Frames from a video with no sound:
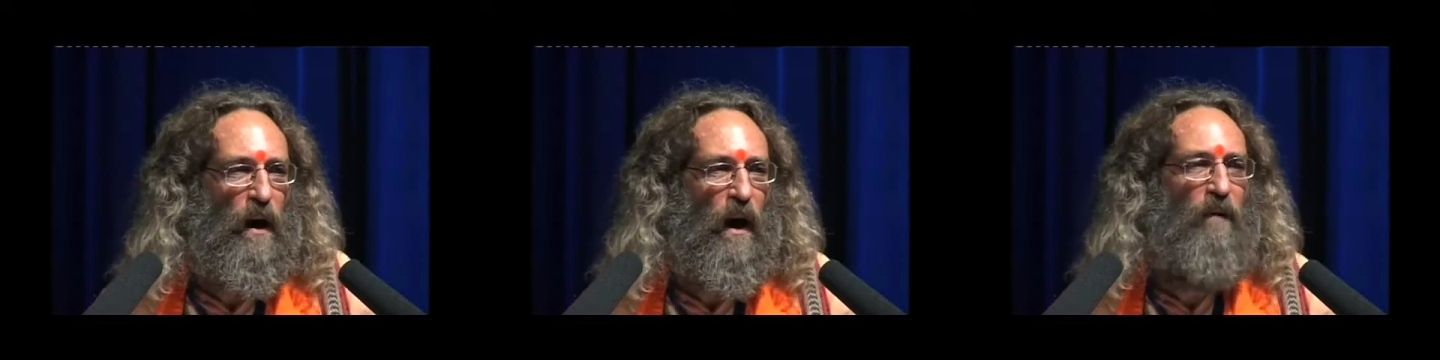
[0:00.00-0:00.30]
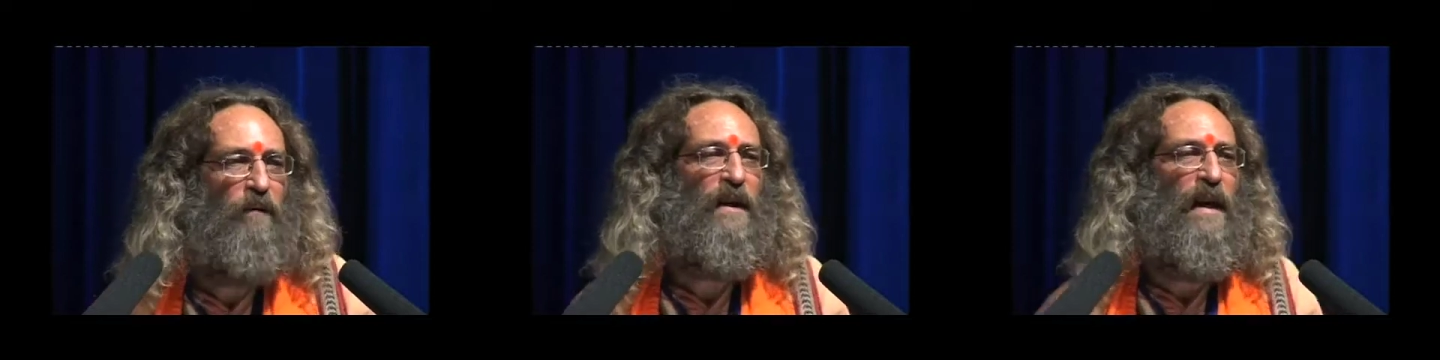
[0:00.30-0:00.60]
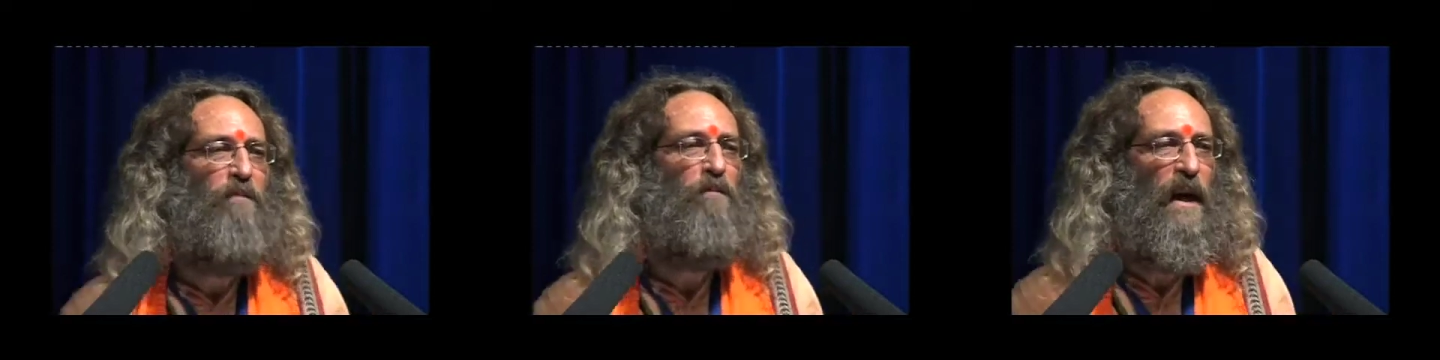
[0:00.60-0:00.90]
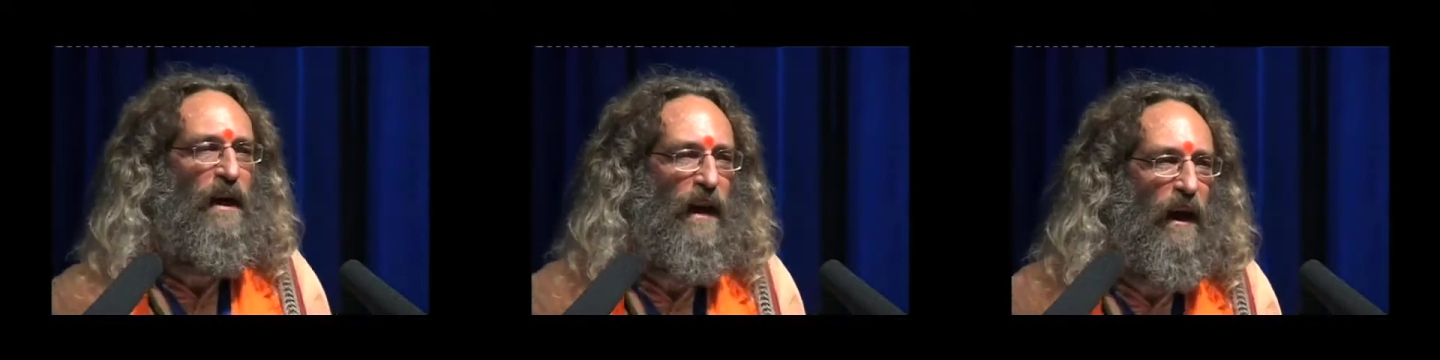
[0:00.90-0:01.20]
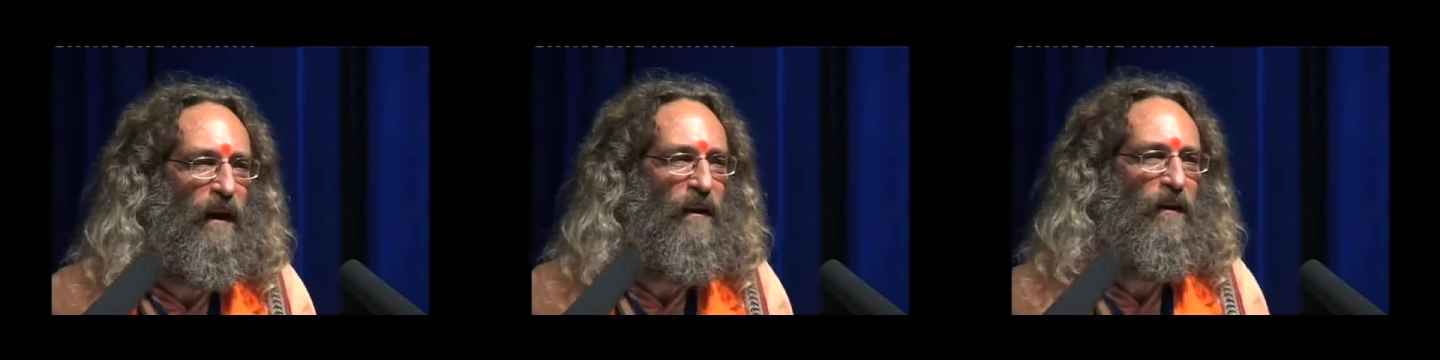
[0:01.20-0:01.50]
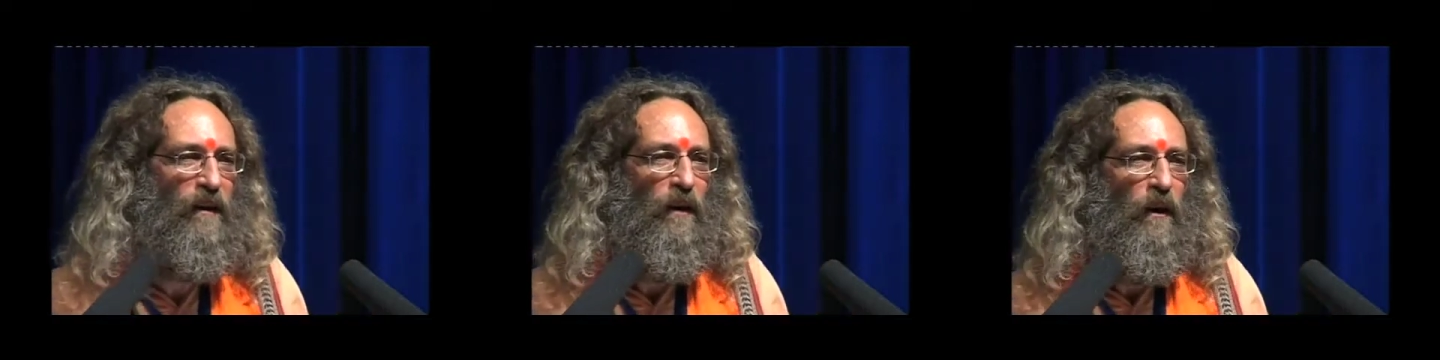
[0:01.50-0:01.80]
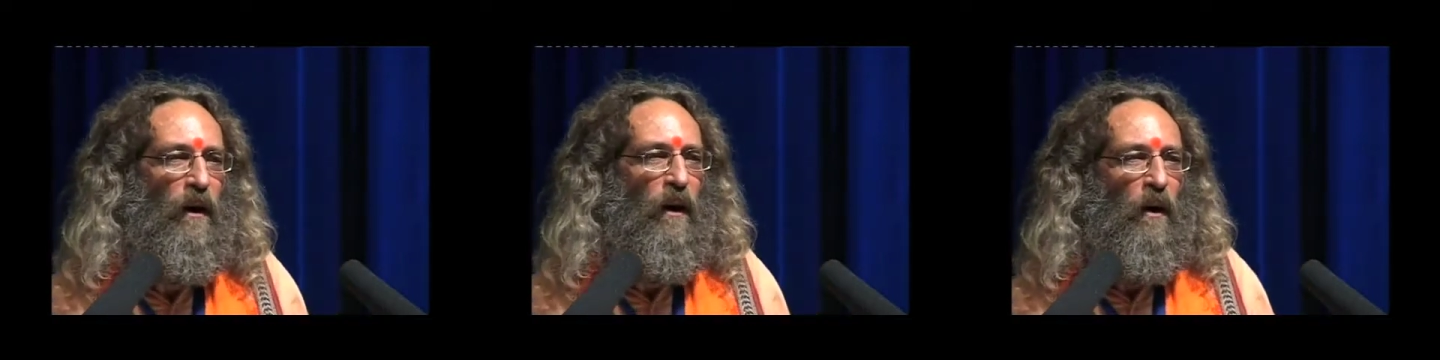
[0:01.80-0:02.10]
of demeaning
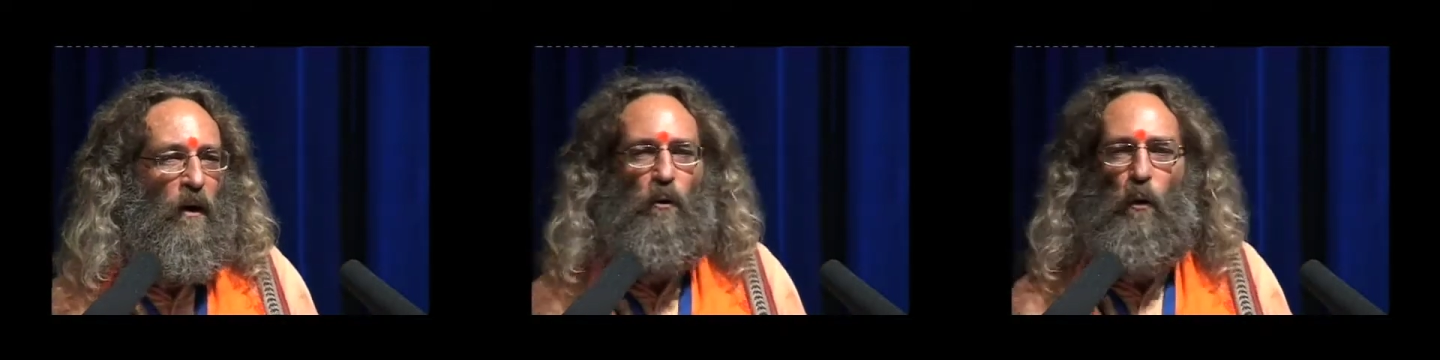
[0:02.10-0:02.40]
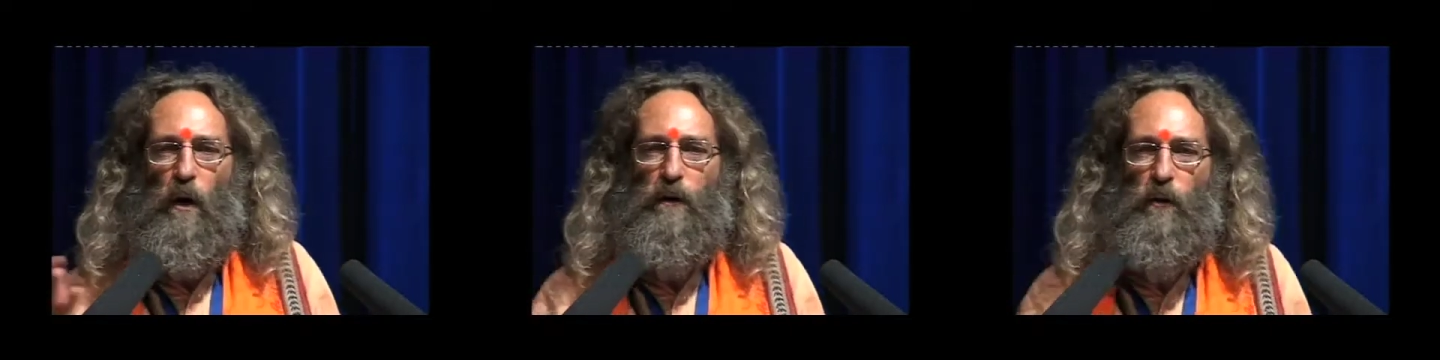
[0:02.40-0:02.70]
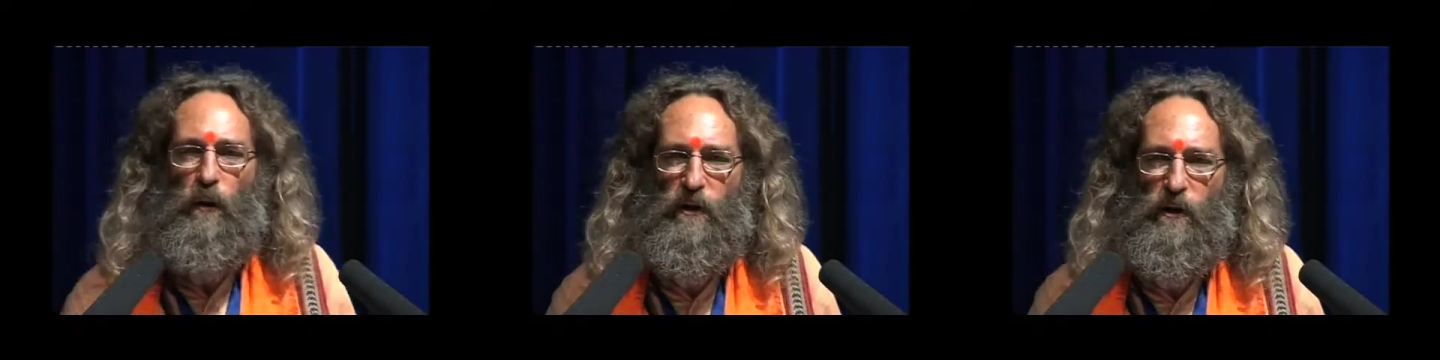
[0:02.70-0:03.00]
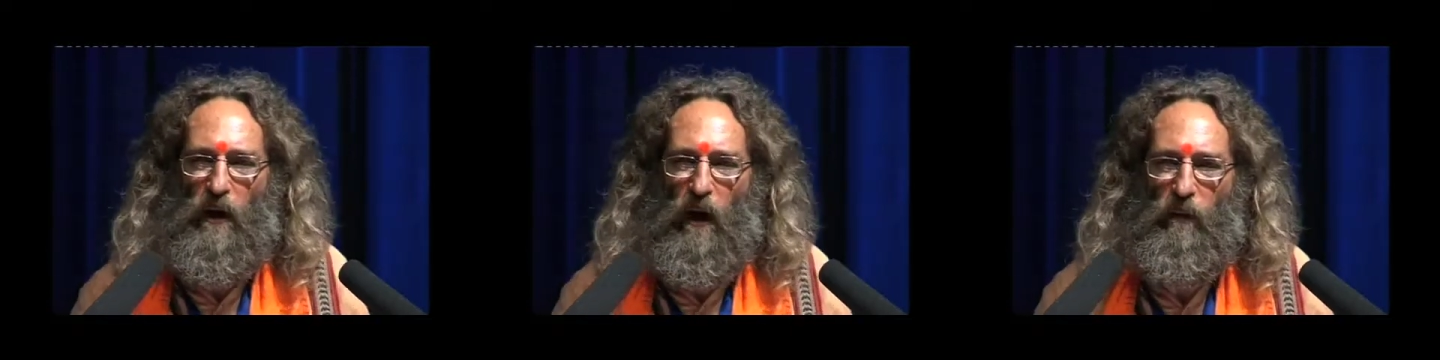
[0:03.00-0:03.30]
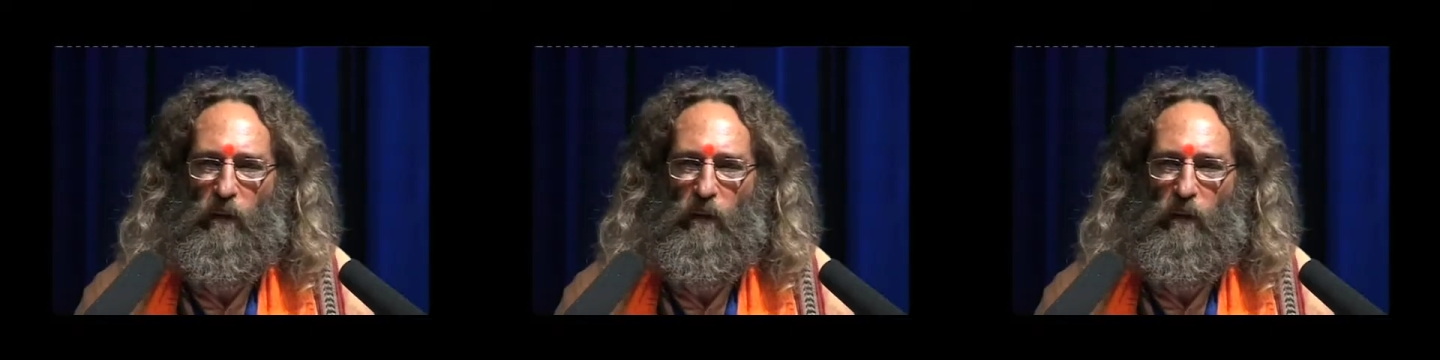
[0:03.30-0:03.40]
Lord Krishna.